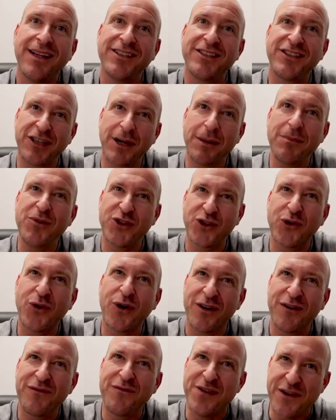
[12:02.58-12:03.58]
Some
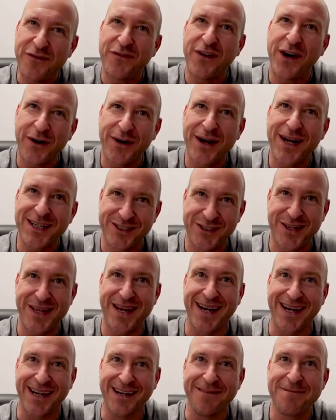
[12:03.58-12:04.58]
sort of nefarious
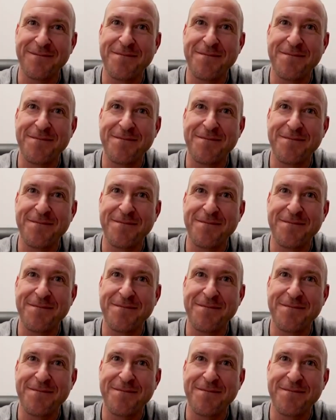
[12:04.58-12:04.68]
thing.